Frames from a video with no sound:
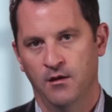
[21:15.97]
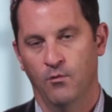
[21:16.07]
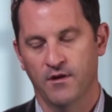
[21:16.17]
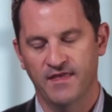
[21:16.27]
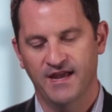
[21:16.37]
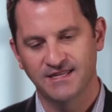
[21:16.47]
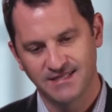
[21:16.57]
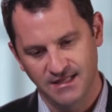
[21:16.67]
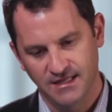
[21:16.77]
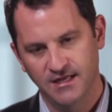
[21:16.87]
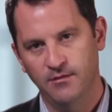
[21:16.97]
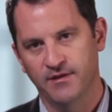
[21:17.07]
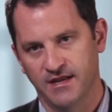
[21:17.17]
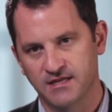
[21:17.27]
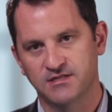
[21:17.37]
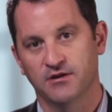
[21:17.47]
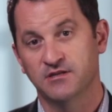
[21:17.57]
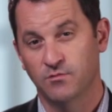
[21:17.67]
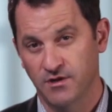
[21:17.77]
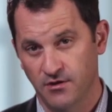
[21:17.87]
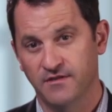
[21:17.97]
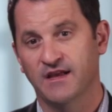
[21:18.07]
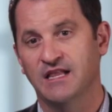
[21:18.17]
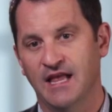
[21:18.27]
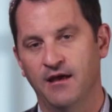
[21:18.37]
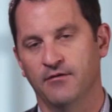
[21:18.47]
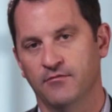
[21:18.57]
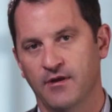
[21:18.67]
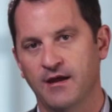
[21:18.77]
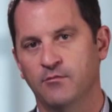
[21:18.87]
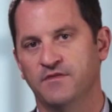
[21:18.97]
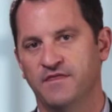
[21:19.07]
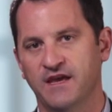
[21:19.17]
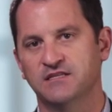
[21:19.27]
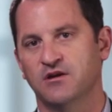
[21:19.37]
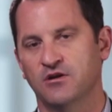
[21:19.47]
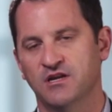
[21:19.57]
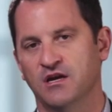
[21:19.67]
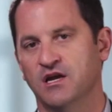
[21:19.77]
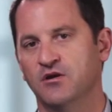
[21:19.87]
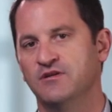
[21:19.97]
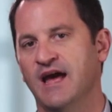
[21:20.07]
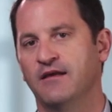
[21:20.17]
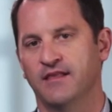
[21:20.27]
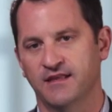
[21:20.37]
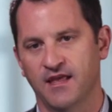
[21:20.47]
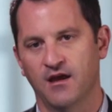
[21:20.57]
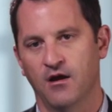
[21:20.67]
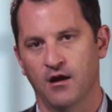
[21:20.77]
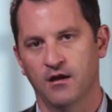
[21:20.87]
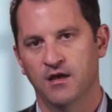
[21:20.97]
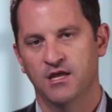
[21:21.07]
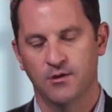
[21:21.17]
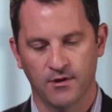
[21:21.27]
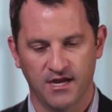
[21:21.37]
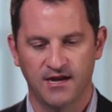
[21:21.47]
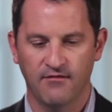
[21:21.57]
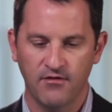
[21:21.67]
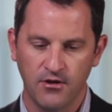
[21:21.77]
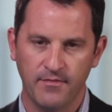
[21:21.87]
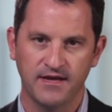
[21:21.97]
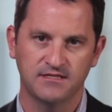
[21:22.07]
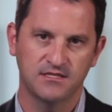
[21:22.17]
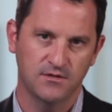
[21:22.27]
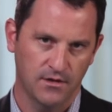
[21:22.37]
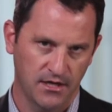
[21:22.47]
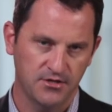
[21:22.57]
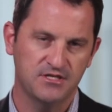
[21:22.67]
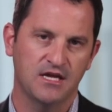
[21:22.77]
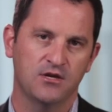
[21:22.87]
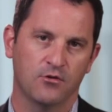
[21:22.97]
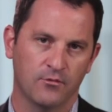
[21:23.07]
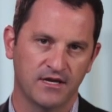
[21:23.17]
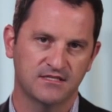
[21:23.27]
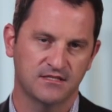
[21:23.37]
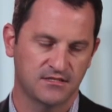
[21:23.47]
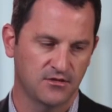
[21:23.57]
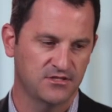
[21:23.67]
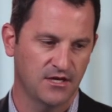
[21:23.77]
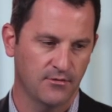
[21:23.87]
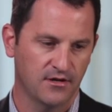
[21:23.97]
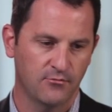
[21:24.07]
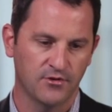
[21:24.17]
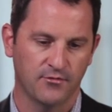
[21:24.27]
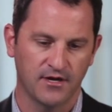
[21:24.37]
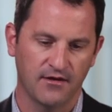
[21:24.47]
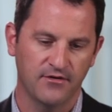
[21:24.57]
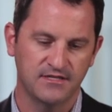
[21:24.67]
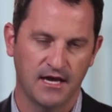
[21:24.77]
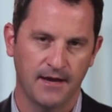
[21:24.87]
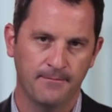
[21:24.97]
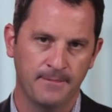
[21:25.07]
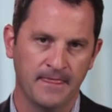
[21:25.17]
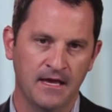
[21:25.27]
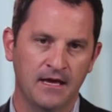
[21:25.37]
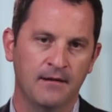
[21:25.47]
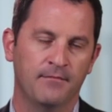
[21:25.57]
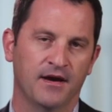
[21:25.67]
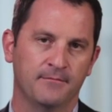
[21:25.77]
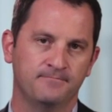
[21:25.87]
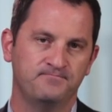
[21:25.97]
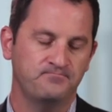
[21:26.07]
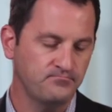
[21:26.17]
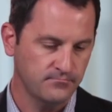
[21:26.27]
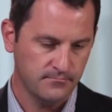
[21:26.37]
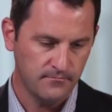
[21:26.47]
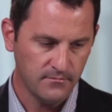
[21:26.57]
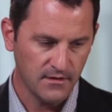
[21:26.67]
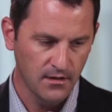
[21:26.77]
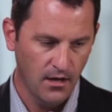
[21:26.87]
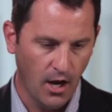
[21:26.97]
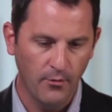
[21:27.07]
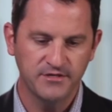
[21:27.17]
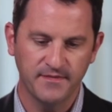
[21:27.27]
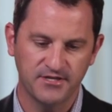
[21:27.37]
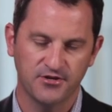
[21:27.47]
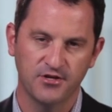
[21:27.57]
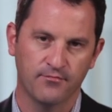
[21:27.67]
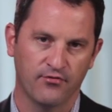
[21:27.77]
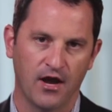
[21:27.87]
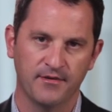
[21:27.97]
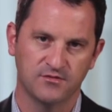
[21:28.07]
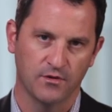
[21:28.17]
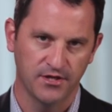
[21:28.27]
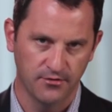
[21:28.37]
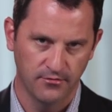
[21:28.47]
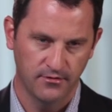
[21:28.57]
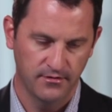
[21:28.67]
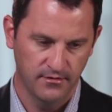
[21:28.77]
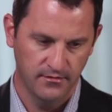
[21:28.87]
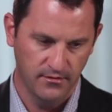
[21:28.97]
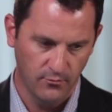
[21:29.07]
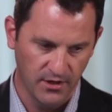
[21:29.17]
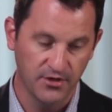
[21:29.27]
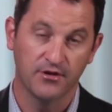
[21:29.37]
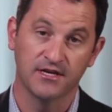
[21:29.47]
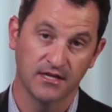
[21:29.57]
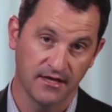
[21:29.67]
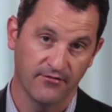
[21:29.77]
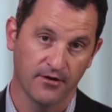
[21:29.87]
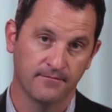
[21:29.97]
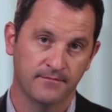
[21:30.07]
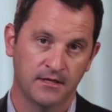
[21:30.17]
Where that gets a little bit easier is when you're in the cloud, right? When things aren't going to go down like they are. You want to cover your bases. You want to understand your risks associated with recovery time, but always make sure you promise what you can deliver.